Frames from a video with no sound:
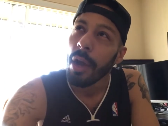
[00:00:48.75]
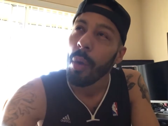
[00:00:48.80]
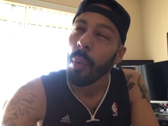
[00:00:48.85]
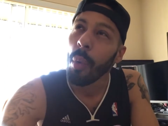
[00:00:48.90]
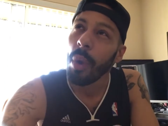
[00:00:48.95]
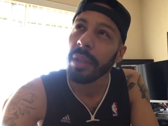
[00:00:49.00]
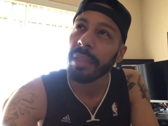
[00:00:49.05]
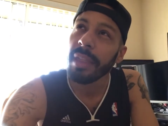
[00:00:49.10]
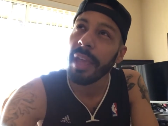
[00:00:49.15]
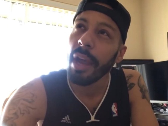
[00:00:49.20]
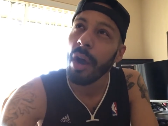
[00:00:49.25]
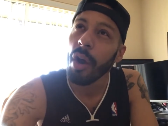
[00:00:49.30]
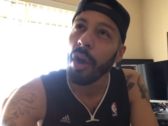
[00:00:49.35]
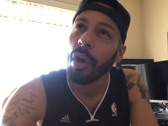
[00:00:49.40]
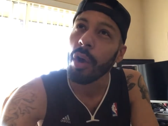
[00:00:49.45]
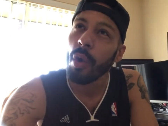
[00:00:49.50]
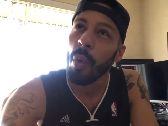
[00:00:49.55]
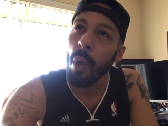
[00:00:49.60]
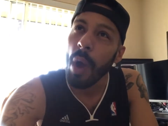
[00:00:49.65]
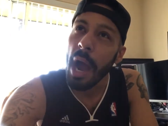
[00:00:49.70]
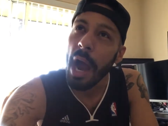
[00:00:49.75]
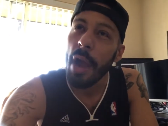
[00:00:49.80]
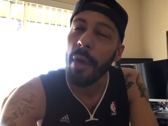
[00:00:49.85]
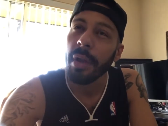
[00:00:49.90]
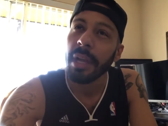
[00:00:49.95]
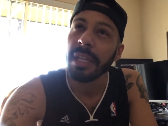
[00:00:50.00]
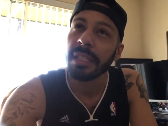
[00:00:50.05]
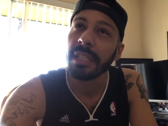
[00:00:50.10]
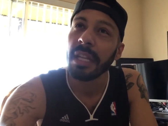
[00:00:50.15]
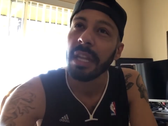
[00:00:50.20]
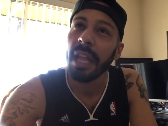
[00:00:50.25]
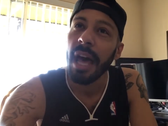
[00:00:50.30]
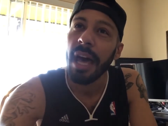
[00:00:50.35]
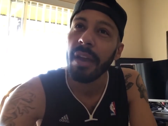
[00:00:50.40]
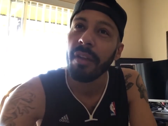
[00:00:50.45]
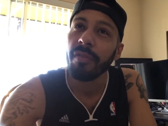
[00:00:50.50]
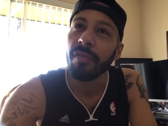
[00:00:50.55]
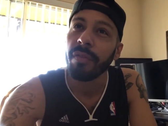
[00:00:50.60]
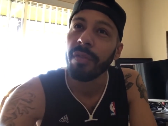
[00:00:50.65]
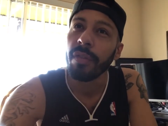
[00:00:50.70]
What they are acquiring is a
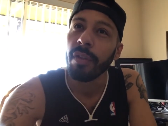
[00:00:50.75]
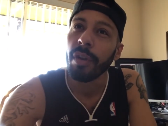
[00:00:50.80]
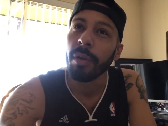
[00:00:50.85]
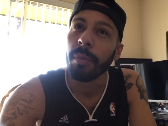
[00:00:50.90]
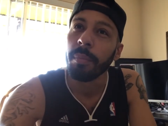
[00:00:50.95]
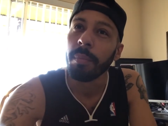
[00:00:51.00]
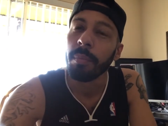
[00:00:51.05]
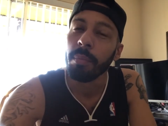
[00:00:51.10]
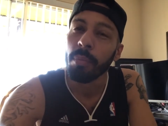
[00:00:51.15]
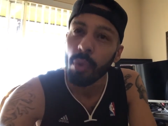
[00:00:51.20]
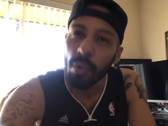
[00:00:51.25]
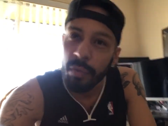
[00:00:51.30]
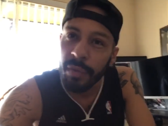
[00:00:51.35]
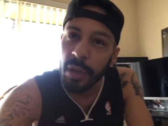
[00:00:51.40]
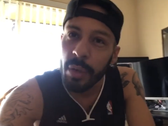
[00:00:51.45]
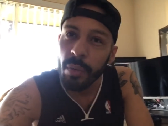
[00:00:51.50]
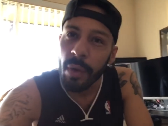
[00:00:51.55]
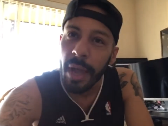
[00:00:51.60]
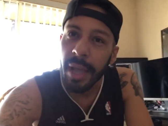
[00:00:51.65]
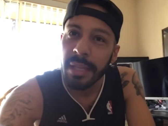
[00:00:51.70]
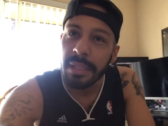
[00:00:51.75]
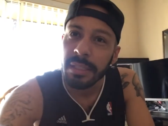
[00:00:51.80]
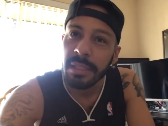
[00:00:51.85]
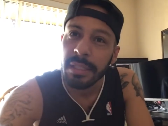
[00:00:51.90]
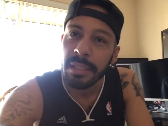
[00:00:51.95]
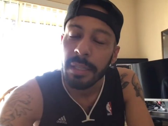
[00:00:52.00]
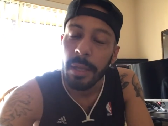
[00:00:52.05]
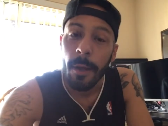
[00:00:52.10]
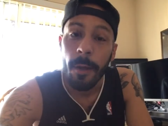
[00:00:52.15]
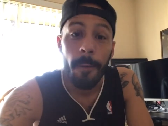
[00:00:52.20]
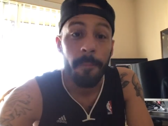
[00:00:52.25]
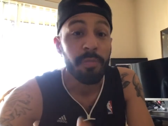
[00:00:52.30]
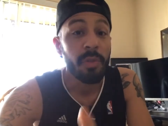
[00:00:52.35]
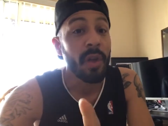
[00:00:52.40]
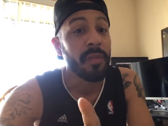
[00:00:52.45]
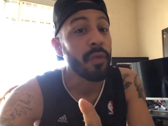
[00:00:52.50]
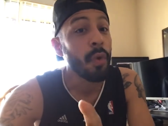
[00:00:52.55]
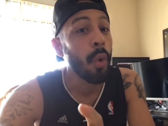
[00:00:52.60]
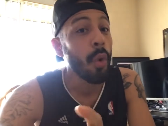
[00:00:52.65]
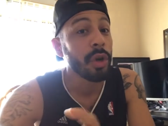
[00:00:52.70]
lot of their movie rights,
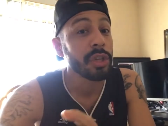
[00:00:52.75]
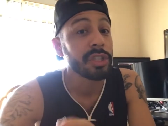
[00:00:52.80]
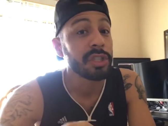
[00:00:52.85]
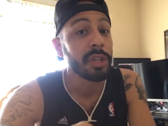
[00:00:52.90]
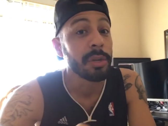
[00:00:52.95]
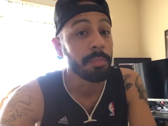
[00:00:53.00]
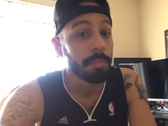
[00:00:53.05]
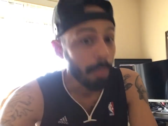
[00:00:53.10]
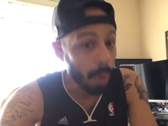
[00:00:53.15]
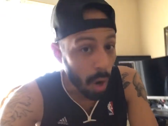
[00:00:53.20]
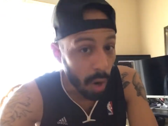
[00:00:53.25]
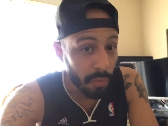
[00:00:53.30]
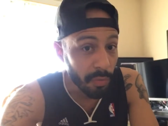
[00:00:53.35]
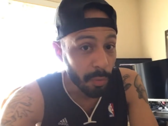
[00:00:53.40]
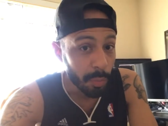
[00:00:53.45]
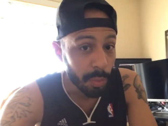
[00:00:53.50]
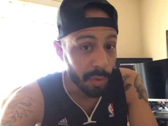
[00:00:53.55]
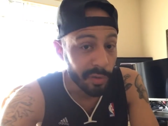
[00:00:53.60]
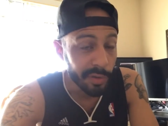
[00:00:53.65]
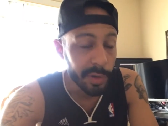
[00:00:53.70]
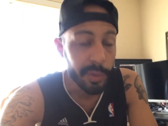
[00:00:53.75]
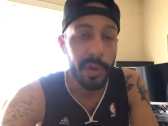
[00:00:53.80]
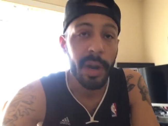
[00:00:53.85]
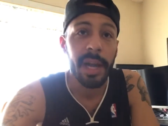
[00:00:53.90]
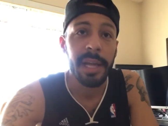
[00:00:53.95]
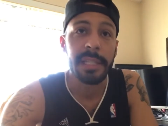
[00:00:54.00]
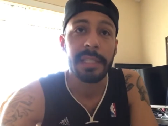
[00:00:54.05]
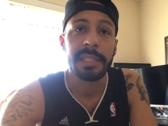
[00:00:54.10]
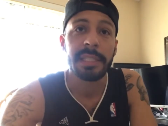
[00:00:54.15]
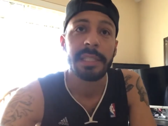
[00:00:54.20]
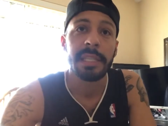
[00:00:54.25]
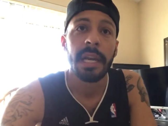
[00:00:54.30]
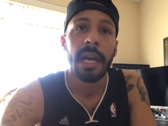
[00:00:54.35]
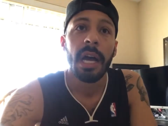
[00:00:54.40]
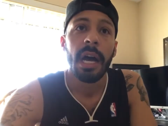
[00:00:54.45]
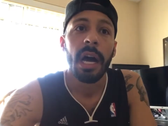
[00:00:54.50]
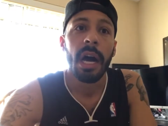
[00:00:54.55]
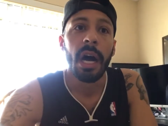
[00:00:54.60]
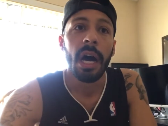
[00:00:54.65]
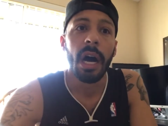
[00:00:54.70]
of course, their Marvel movie rights,
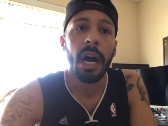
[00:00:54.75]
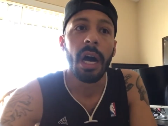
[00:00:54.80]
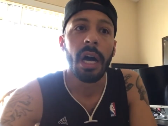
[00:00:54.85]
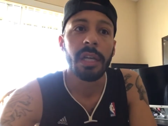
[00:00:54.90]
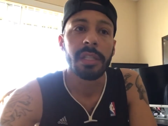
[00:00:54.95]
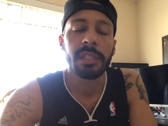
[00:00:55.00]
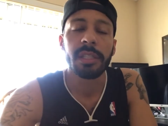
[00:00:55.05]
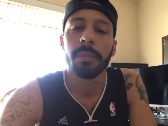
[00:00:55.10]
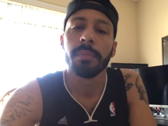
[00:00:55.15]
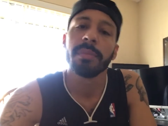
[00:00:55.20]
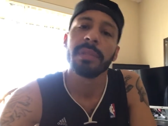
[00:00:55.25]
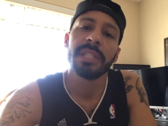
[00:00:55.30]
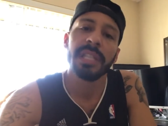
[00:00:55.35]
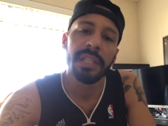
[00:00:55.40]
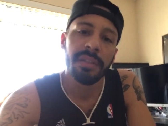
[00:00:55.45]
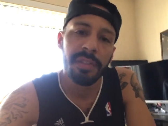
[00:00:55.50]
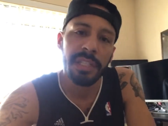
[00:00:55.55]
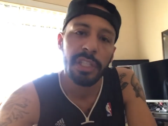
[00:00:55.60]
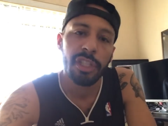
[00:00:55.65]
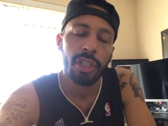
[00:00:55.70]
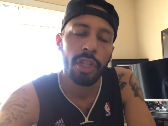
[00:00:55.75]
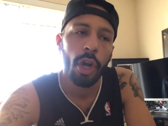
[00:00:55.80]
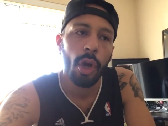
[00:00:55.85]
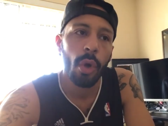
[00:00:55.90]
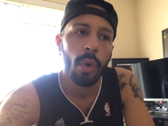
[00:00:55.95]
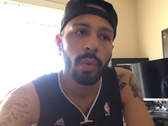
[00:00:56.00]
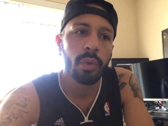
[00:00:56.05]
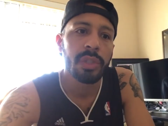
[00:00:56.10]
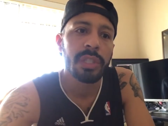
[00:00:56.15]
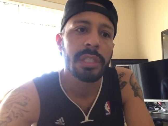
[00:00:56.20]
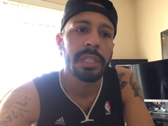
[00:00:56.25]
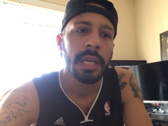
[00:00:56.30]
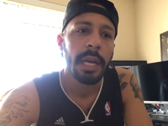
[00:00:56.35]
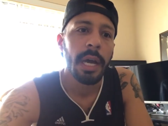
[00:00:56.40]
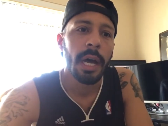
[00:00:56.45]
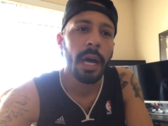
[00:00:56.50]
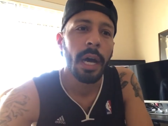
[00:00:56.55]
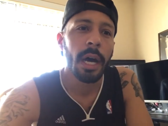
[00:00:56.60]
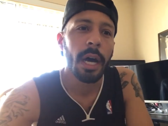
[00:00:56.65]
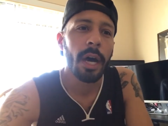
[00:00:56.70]
some TV shows,
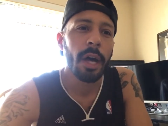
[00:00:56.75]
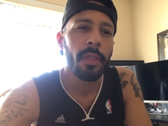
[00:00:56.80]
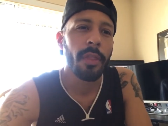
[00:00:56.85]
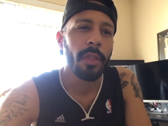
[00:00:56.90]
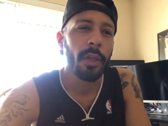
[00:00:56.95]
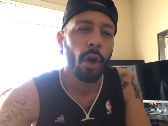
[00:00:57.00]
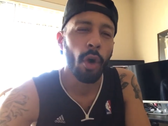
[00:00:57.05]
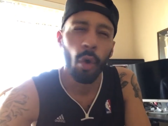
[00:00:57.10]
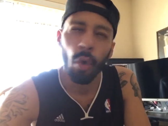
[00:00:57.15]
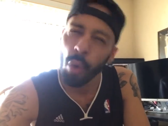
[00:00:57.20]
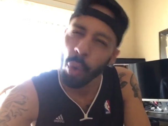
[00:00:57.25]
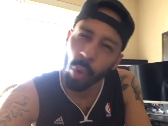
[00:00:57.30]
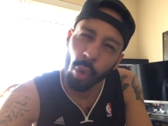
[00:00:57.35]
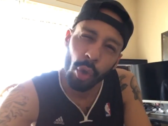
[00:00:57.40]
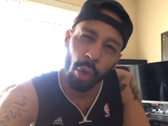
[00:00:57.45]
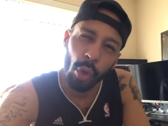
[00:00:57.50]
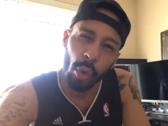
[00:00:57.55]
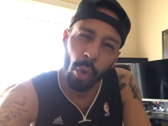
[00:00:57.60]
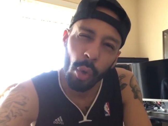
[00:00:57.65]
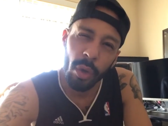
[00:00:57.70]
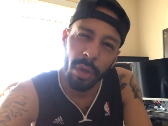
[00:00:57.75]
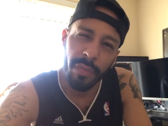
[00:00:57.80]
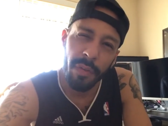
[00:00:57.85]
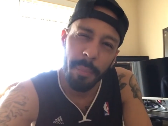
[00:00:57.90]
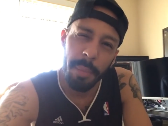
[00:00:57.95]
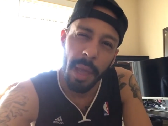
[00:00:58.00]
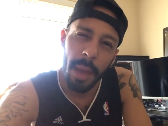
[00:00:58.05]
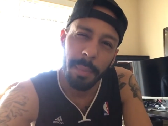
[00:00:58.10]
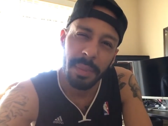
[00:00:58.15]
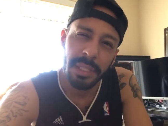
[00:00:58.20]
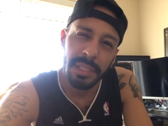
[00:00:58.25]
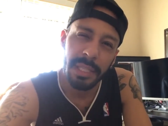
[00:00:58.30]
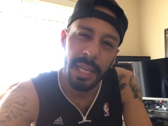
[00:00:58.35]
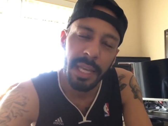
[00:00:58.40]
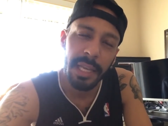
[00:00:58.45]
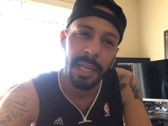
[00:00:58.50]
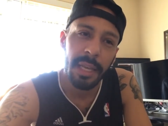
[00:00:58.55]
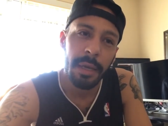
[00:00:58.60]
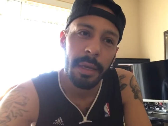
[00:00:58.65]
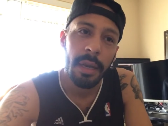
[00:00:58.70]
Hulu, if I'm not
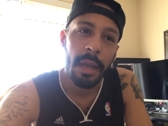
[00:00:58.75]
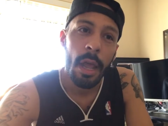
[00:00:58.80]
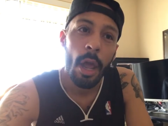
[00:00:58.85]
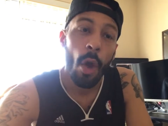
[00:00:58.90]
mistaken,